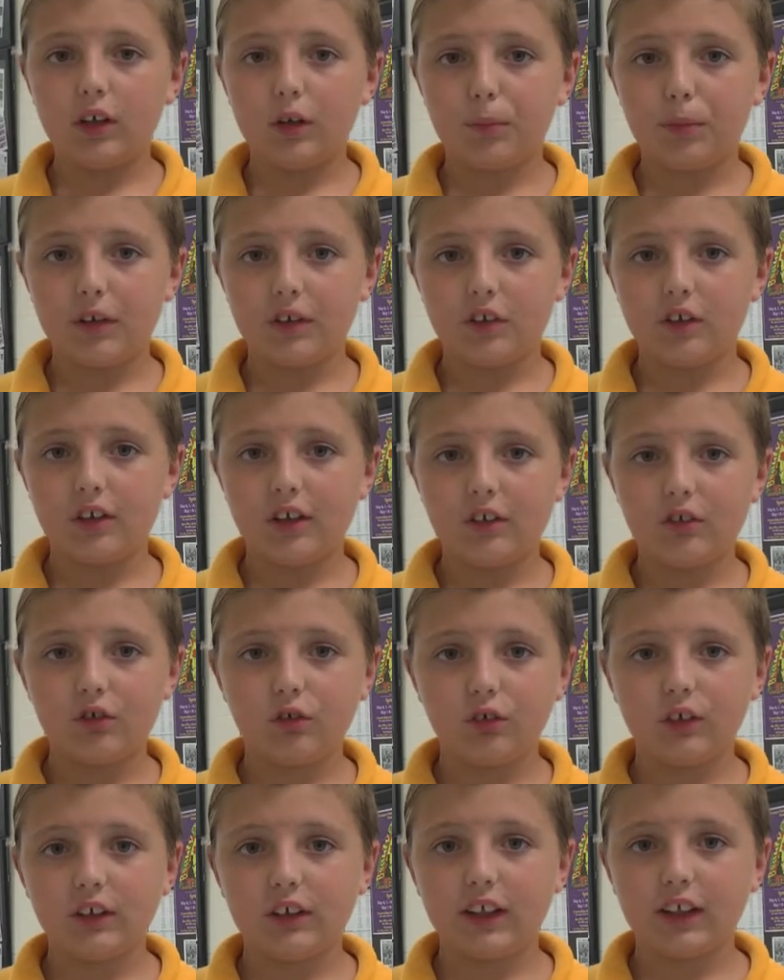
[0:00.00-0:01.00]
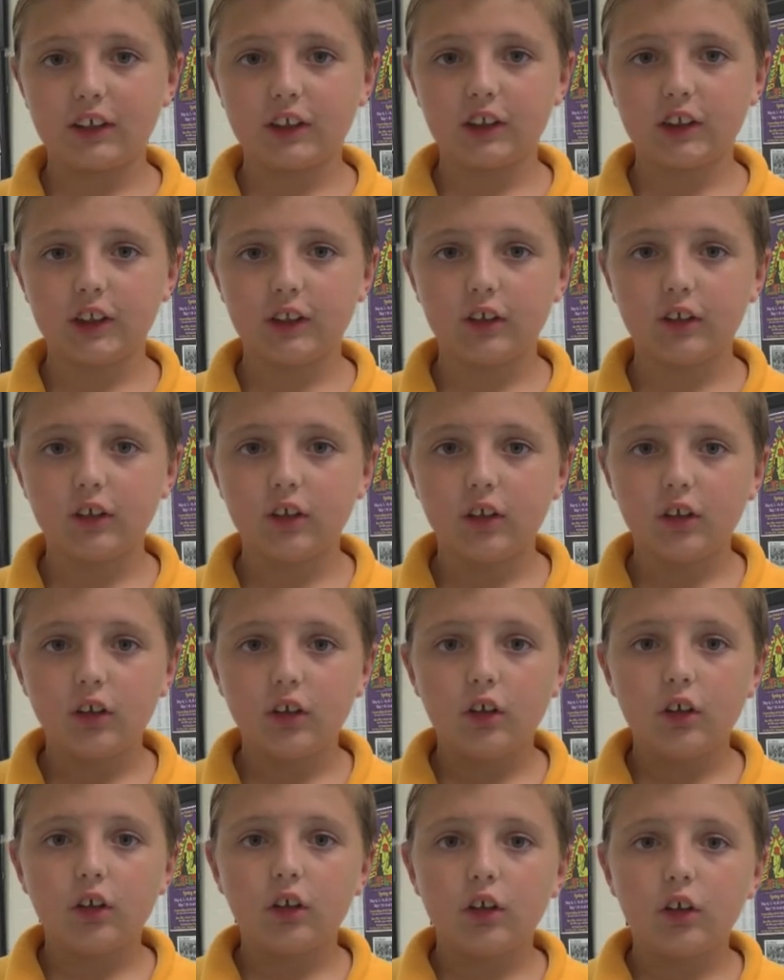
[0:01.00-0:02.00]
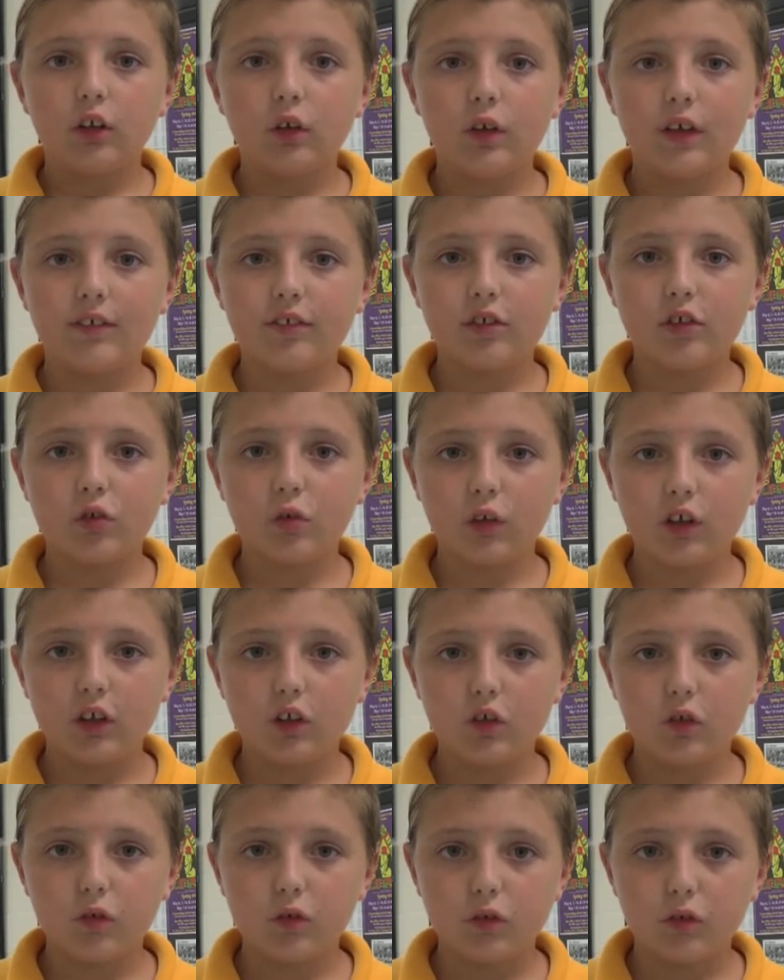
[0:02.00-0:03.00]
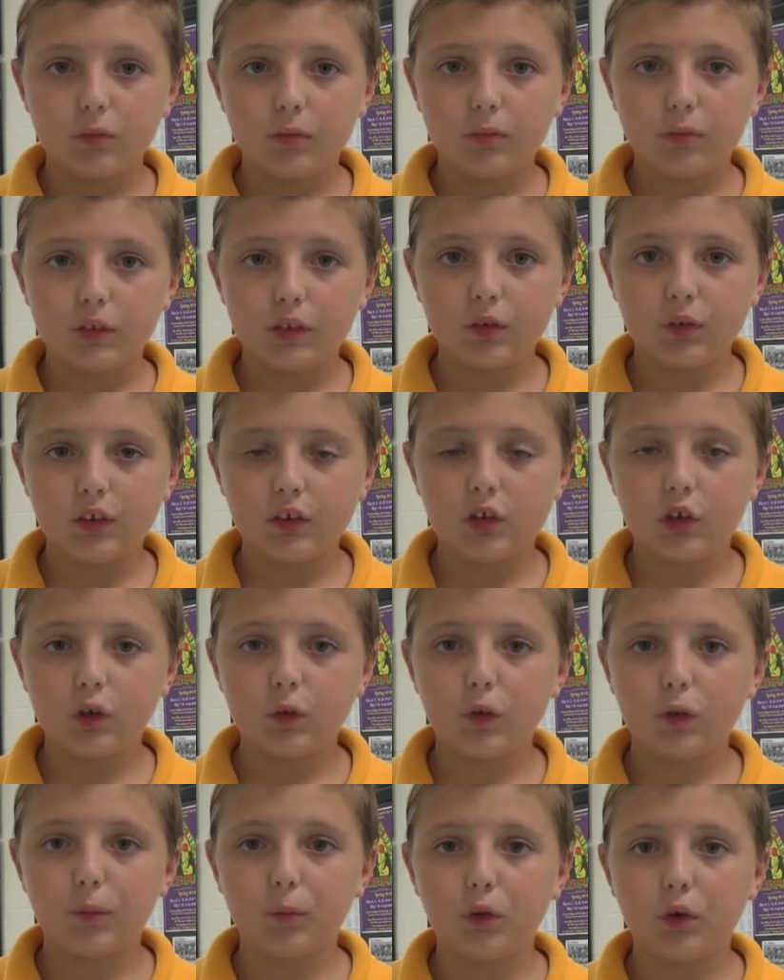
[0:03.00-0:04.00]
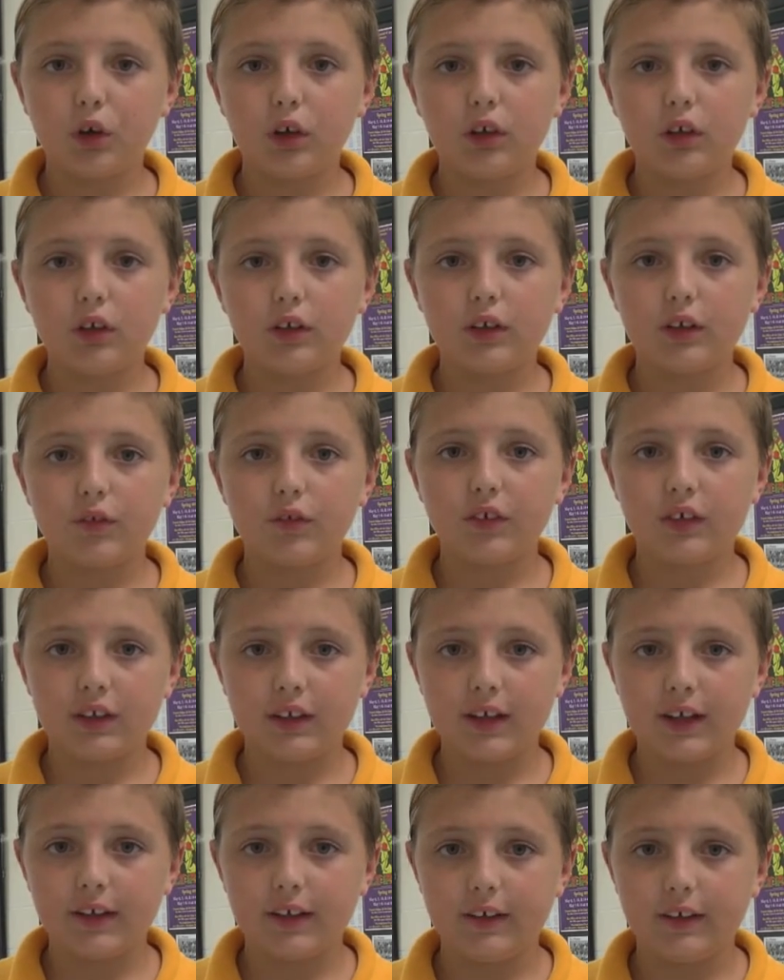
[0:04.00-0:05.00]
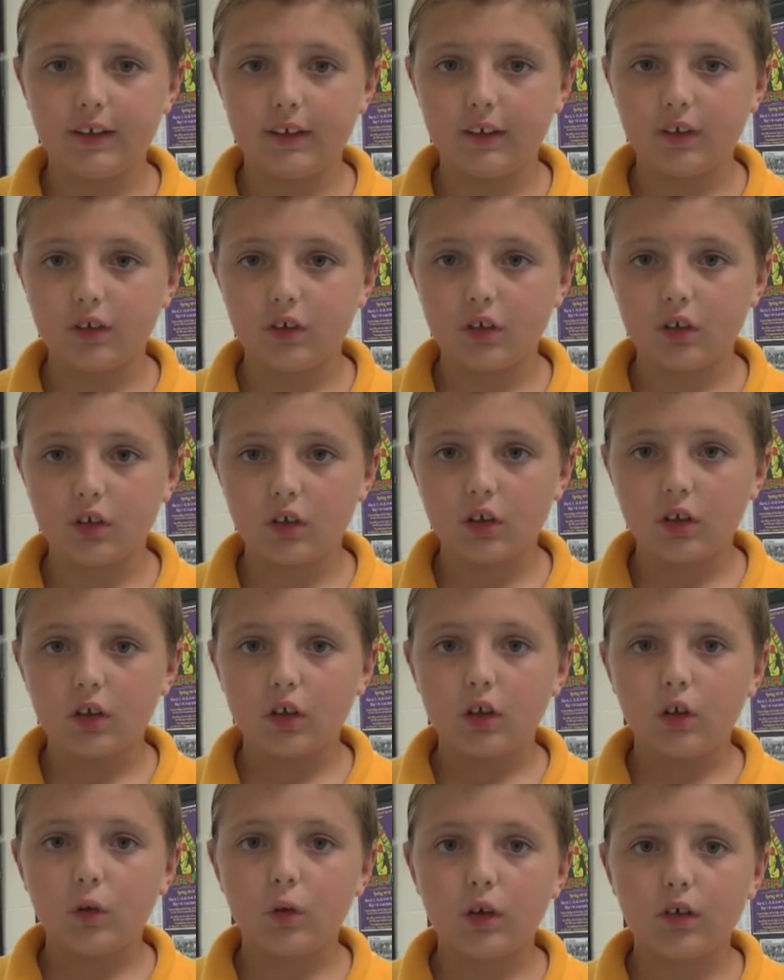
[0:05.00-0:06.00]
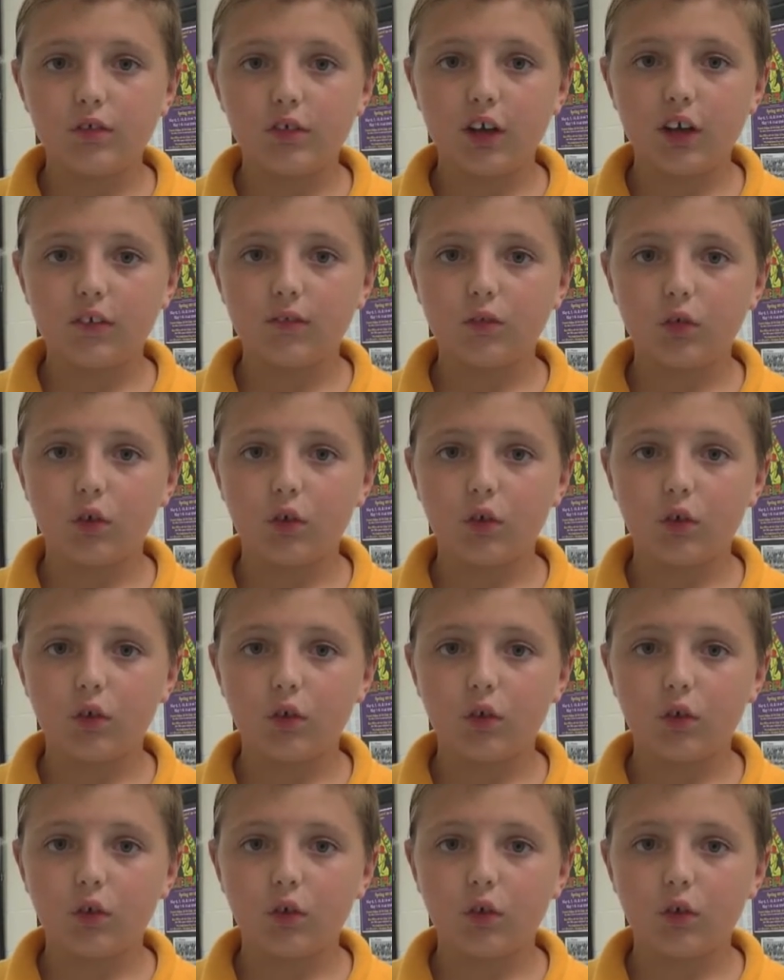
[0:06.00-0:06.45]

in a presidential election, you have a choice between two or more different candidates who are running